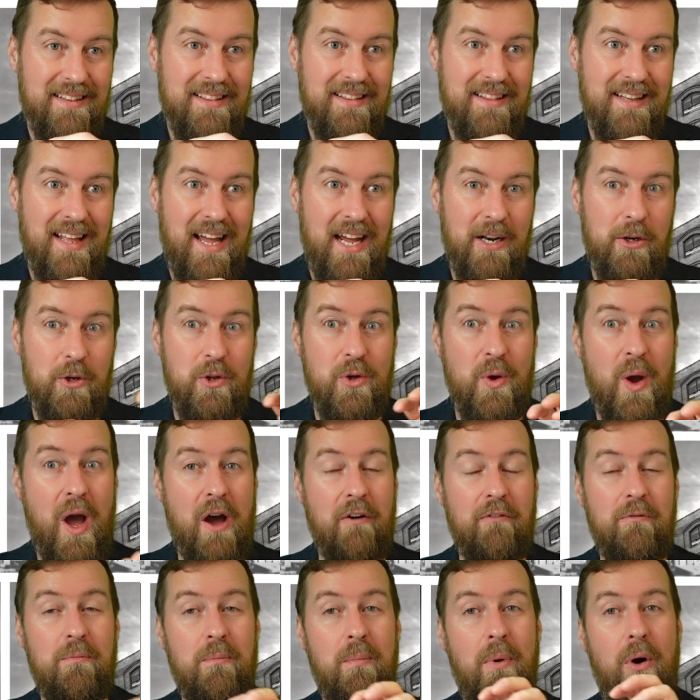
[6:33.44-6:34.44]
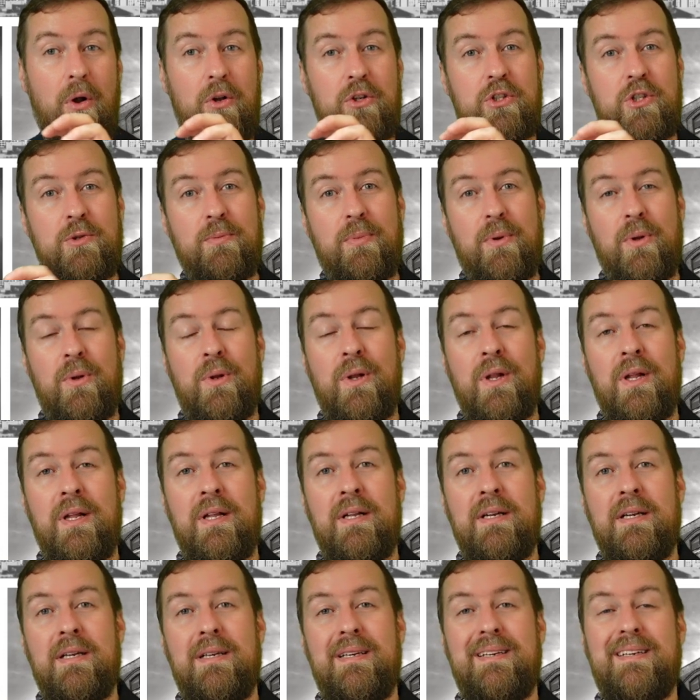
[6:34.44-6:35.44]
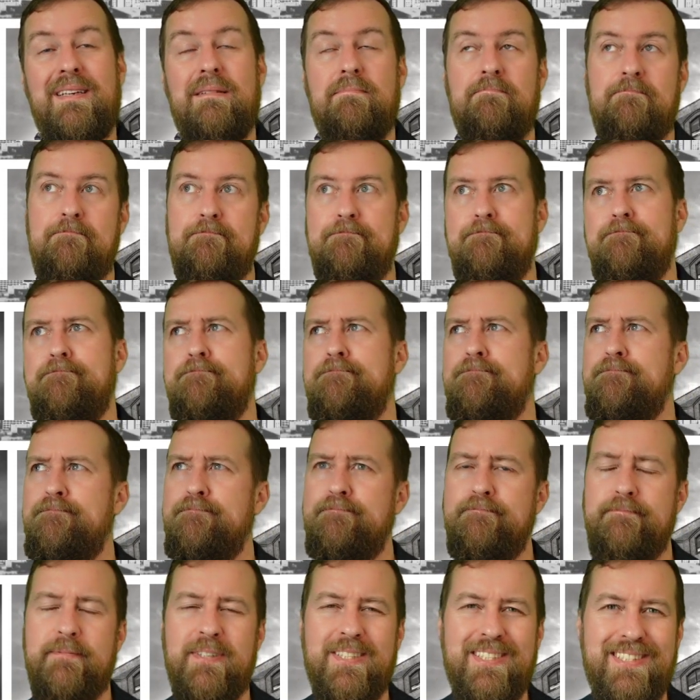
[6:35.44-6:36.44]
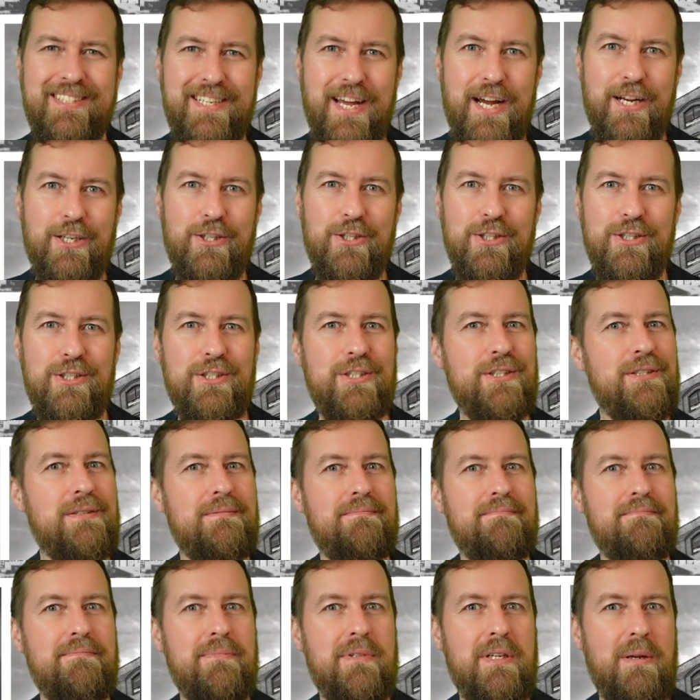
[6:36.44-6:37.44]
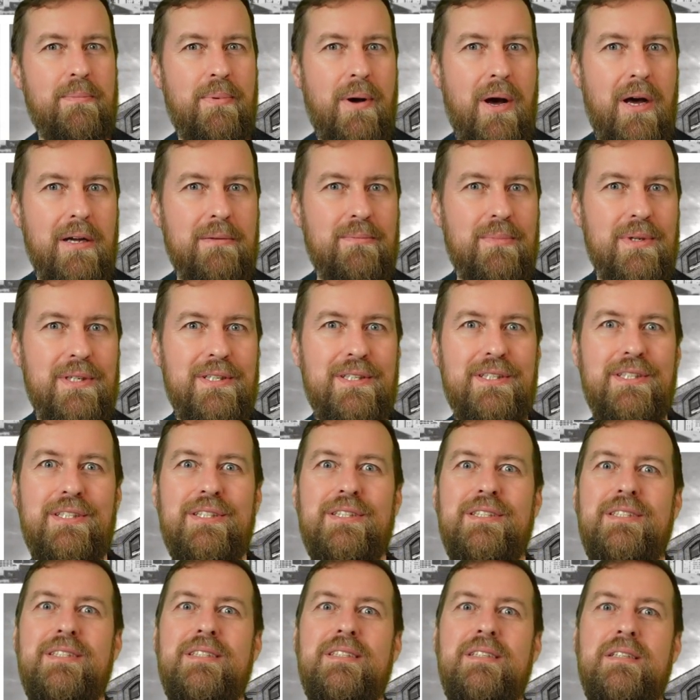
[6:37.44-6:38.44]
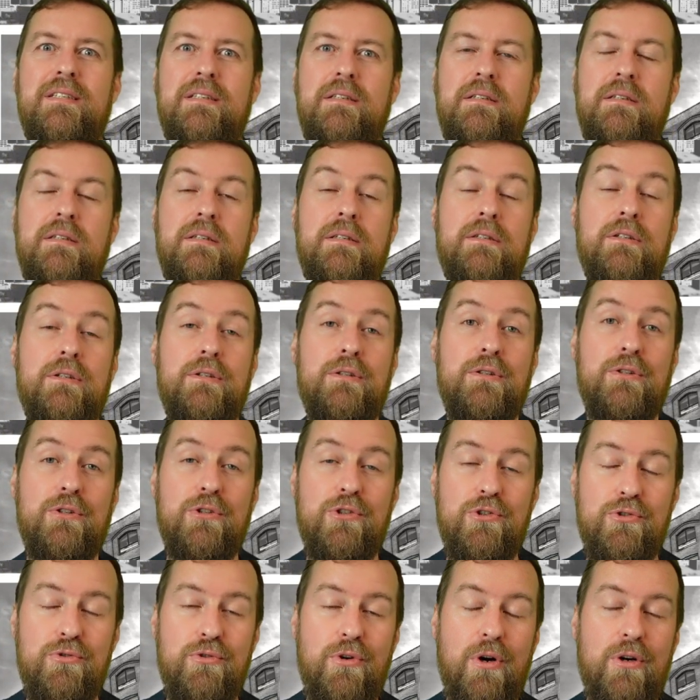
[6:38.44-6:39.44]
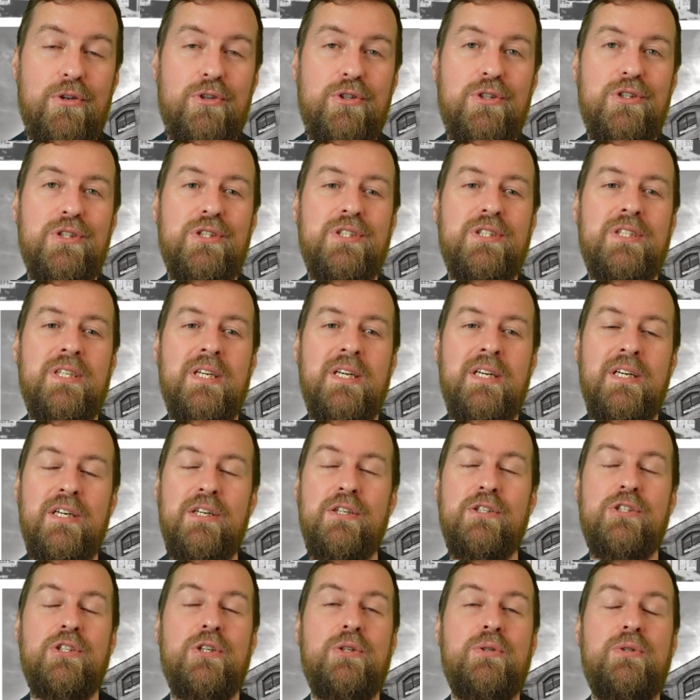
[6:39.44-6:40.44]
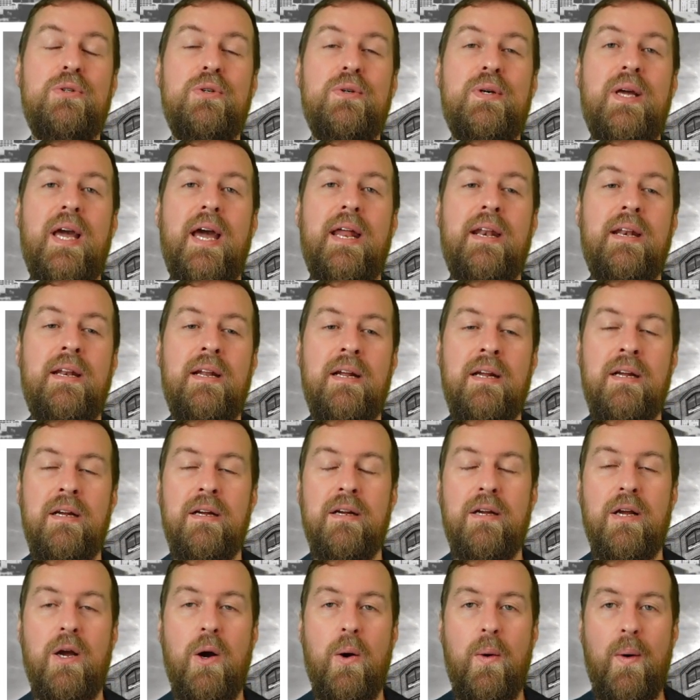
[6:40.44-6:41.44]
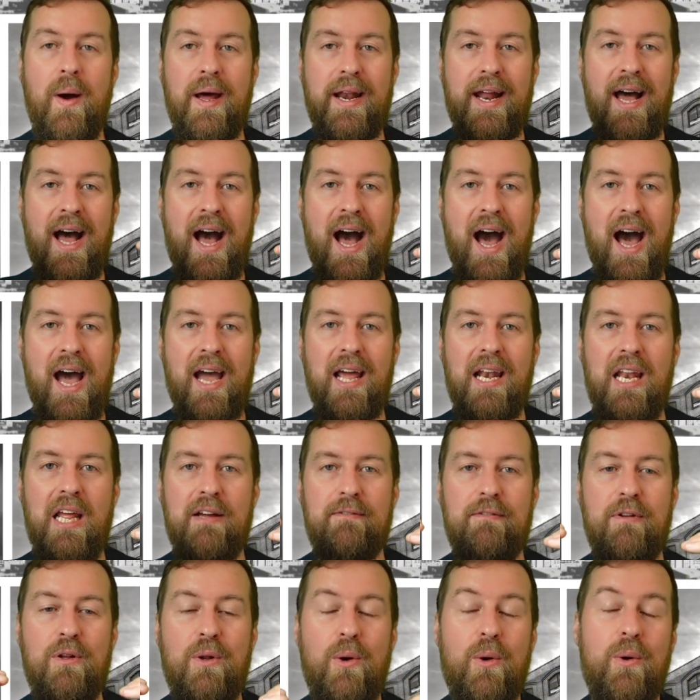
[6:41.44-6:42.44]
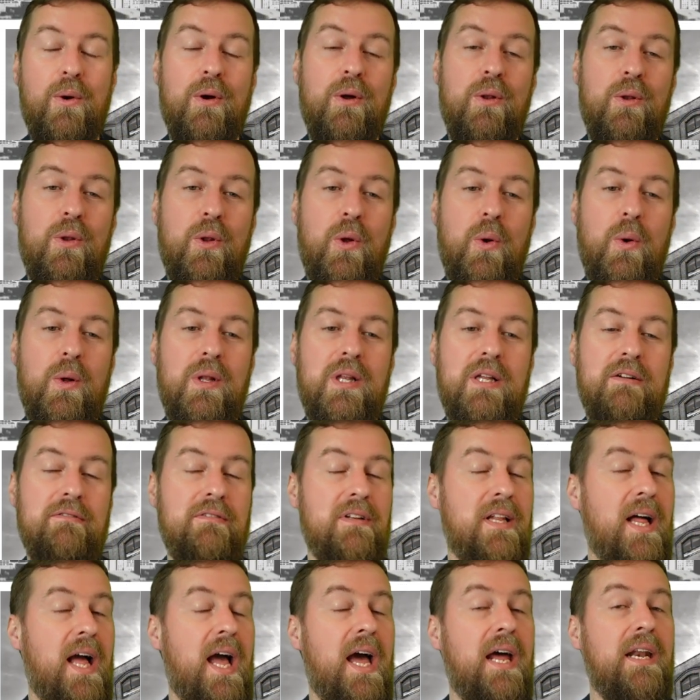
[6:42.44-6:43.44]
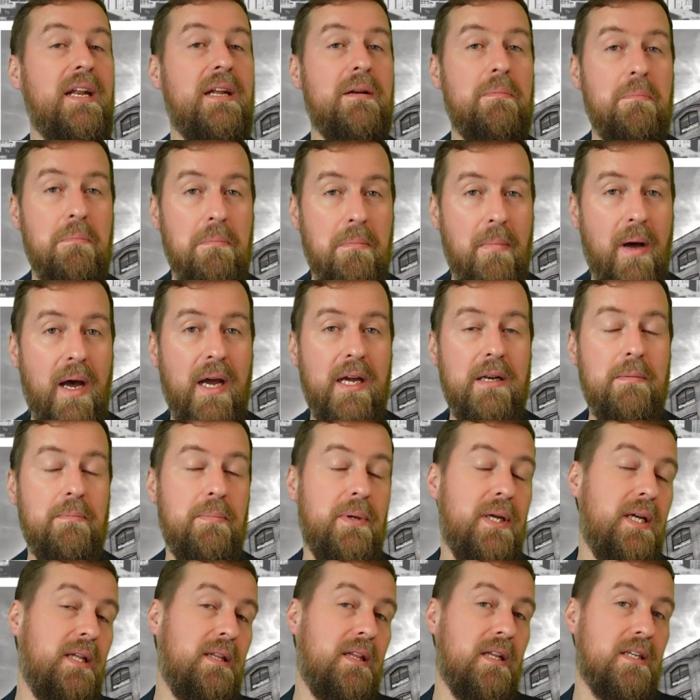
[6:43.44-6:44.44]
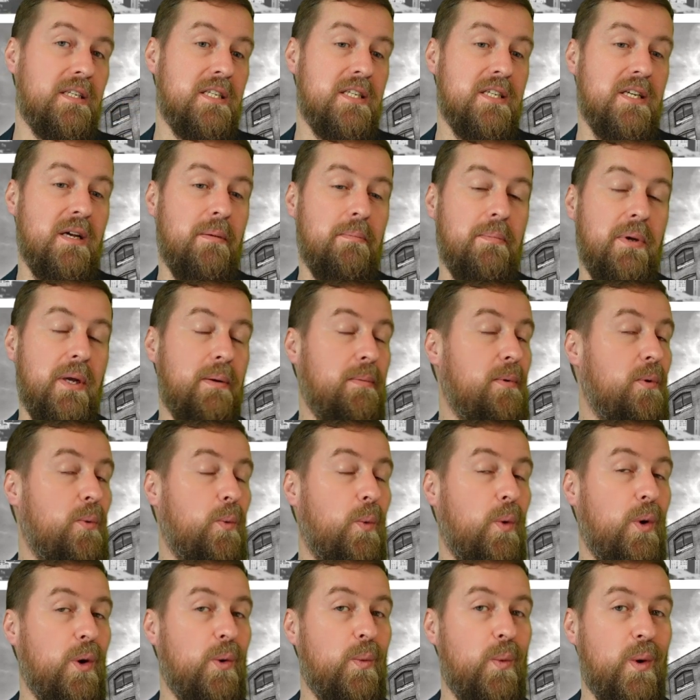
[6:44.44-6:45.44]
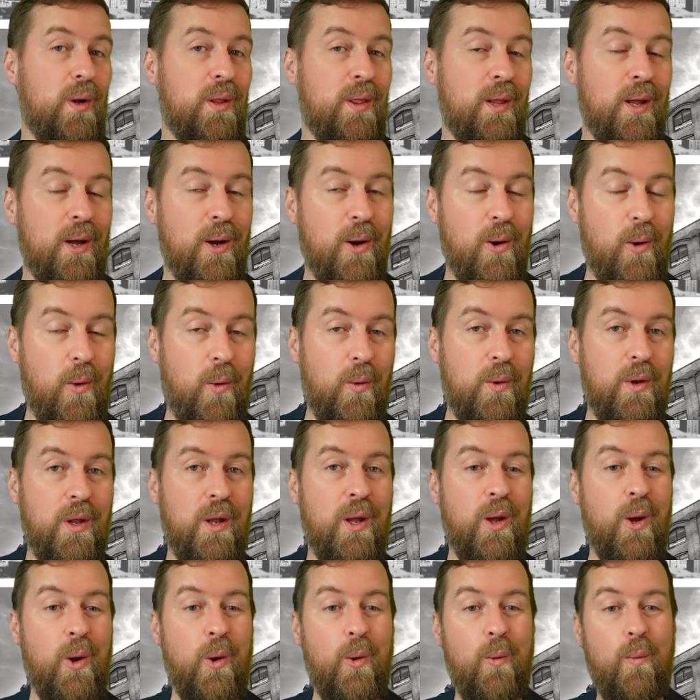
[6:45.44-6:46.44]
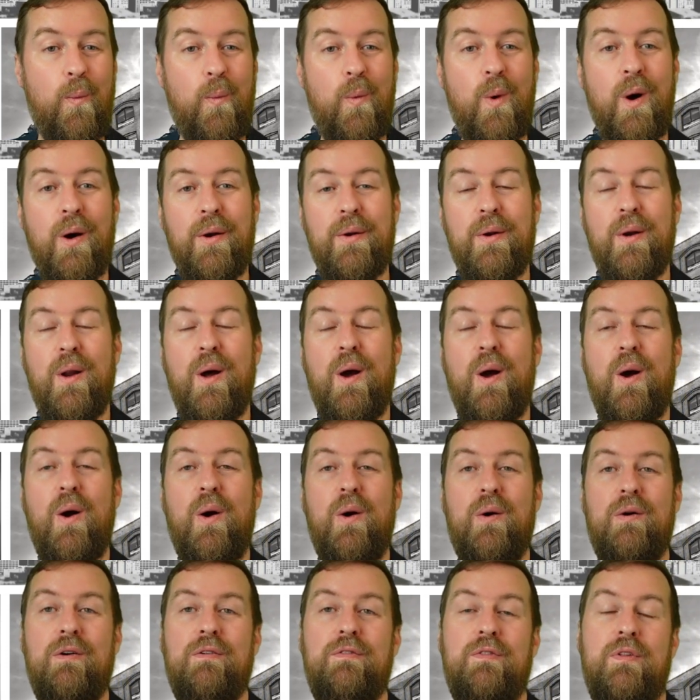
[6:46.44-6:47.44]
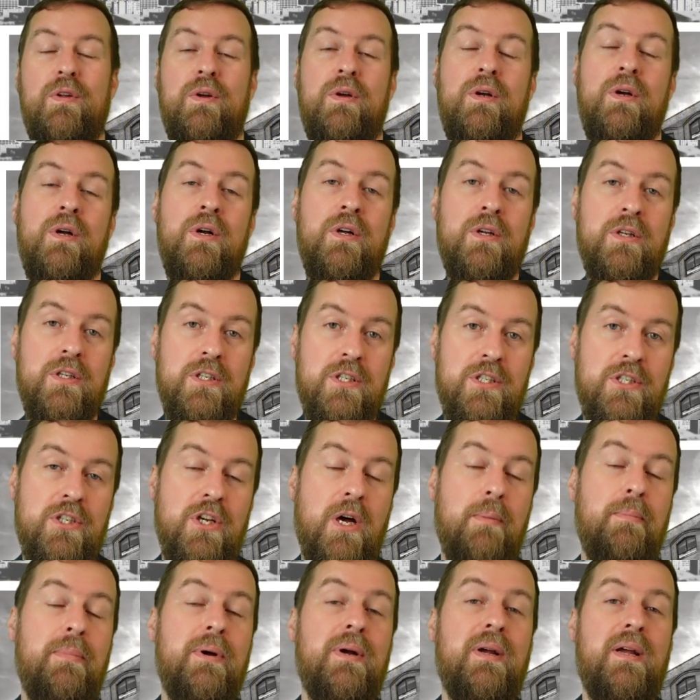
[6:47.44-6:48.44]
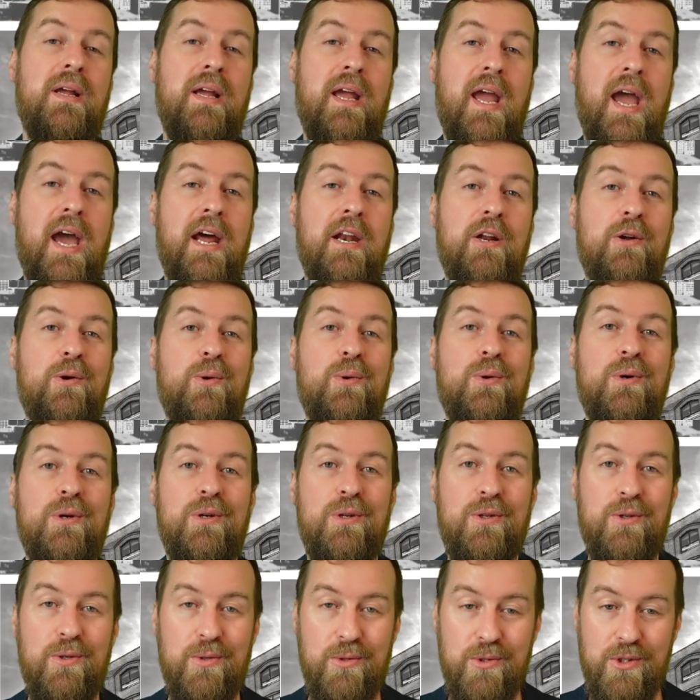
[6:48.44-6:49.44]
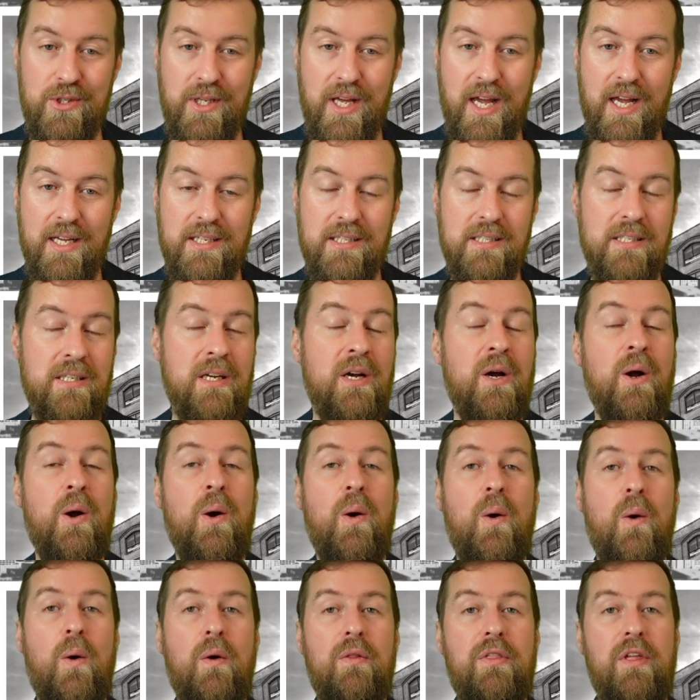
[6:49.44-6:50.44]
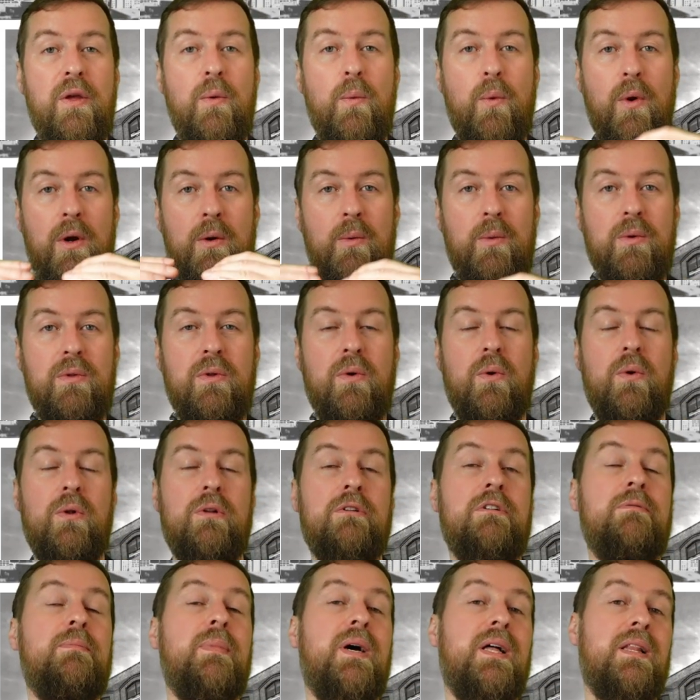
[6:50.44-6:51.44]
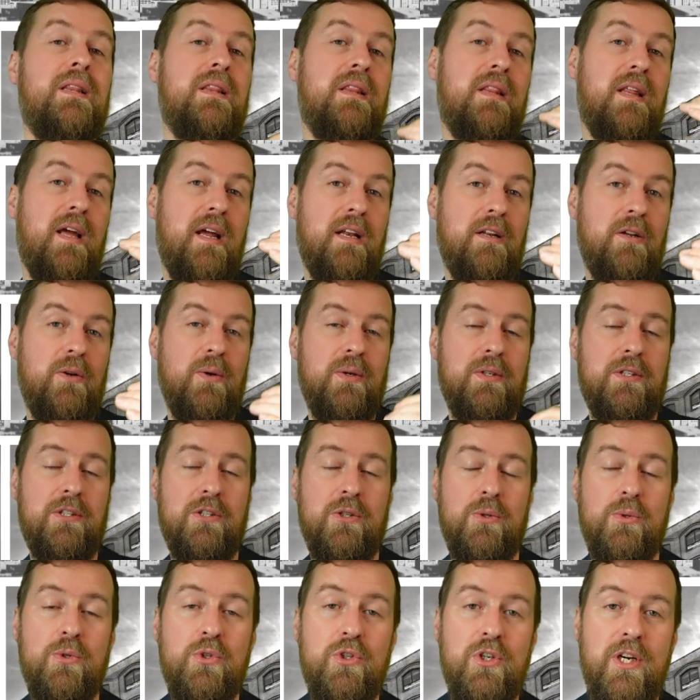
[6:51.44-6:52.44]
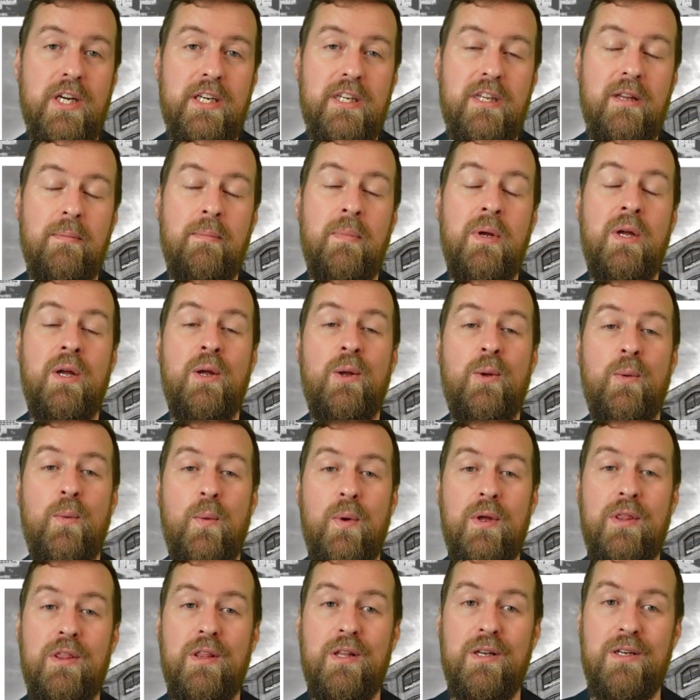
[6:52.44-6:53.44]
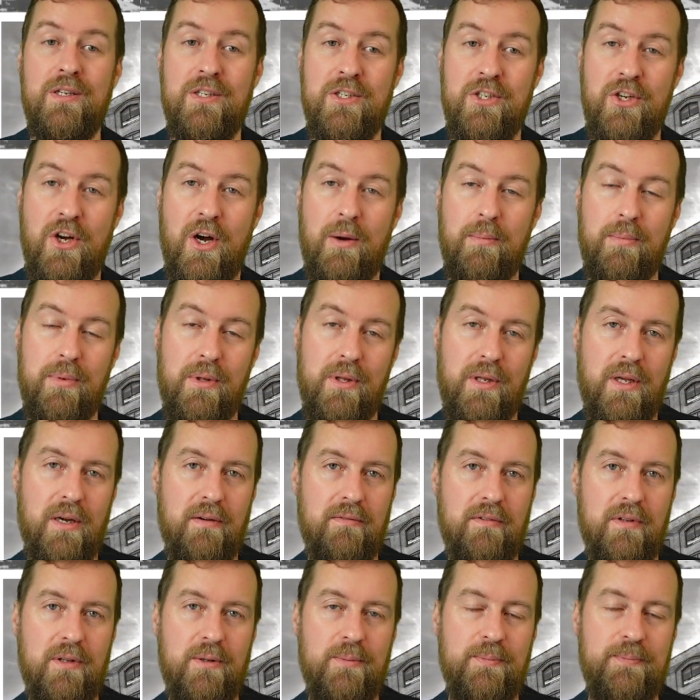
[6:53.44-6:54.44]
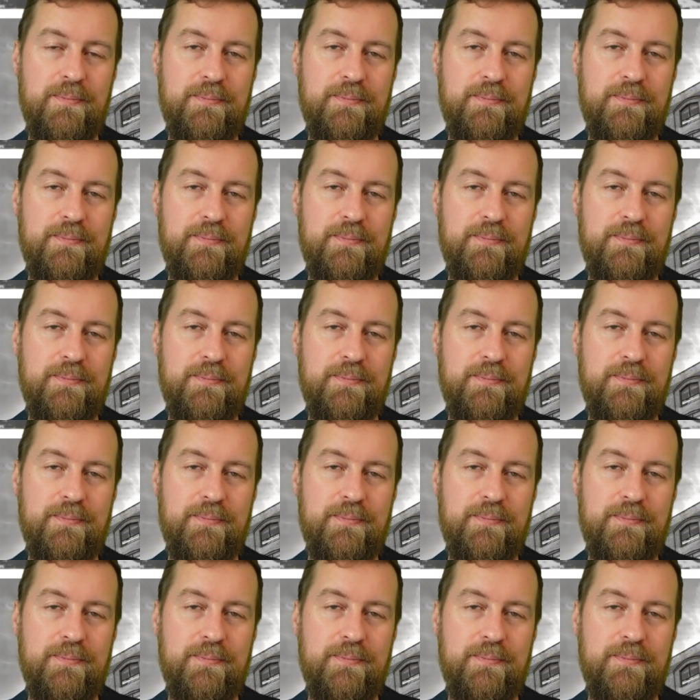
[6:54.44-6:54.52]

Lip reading: that you have multiple sections, departments, structures, so you can go at a high level or a lower level, and it might be that some people work with only one of the subcategory use cases, or they work with all of them and then you associate them with the top level.